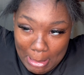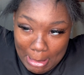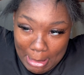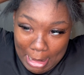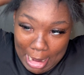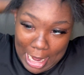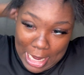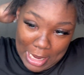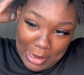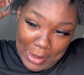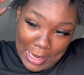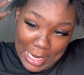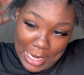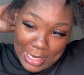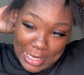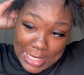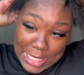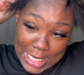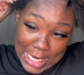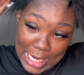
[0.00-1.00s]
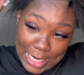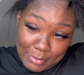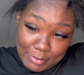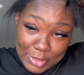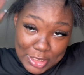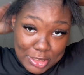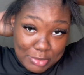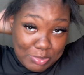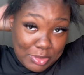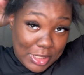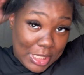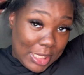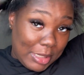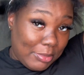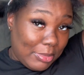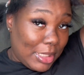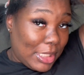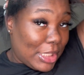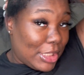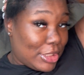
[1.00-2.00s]
I know I got a little damage, but
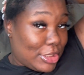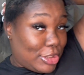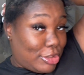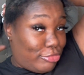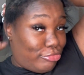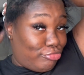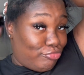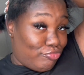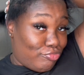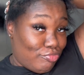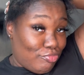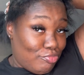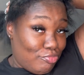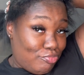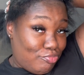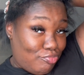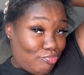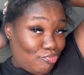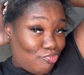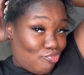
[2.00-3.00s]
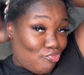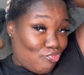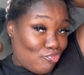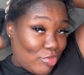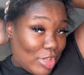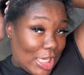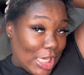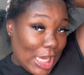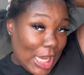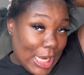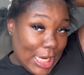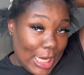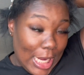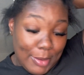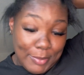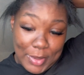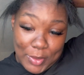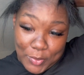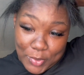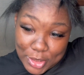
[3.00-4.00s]
bitch, I
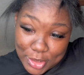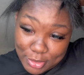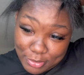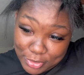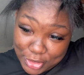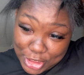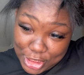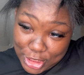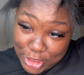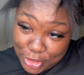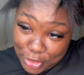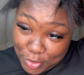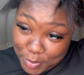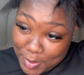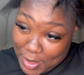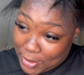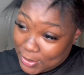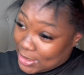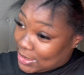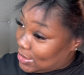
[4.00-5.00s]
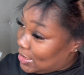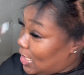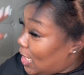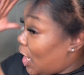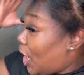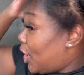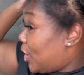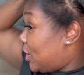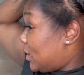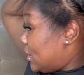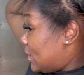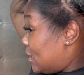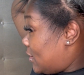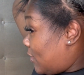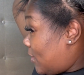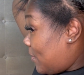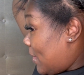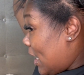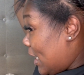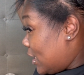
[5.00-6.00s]
got me one of them chickadee ponytails
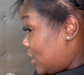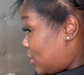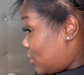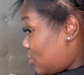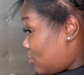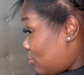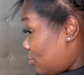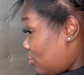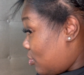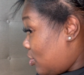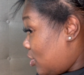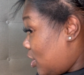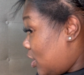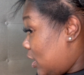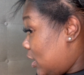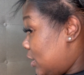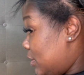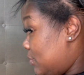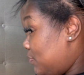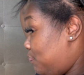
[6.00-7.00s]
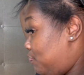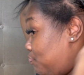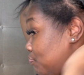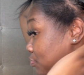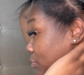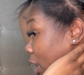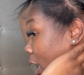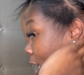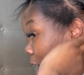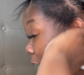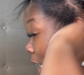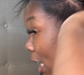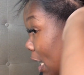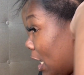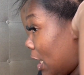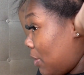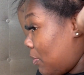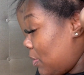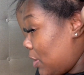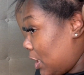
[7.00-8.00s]
from high school. I ain't
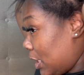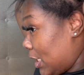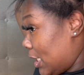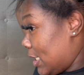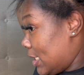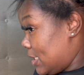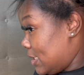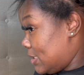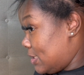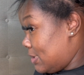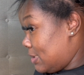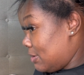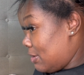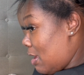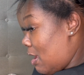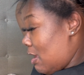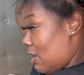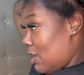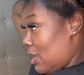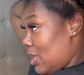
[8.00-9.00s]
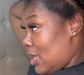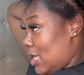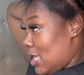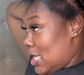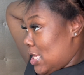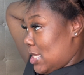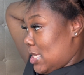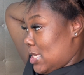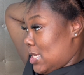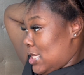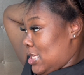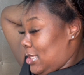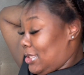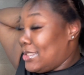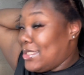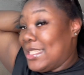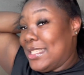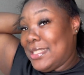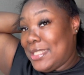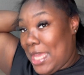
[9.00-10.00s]
had one of these
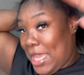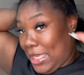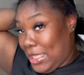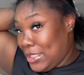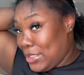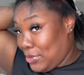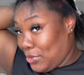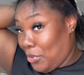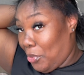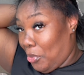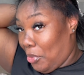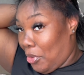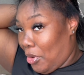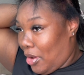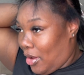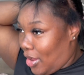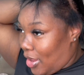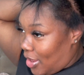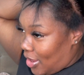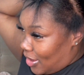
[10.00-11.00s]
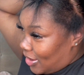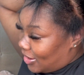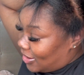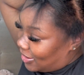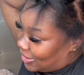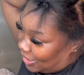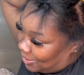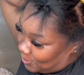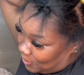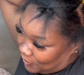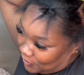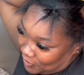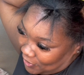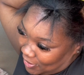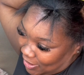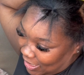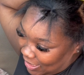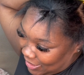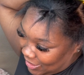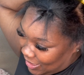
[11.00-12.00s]
since high school, like
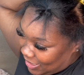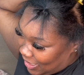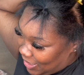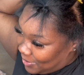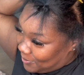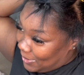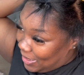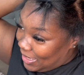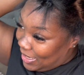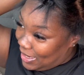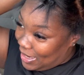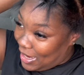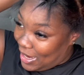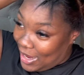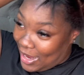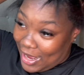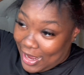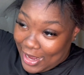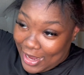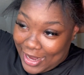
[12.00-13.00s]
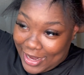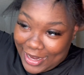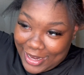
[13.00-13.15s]
before I cut out my hair.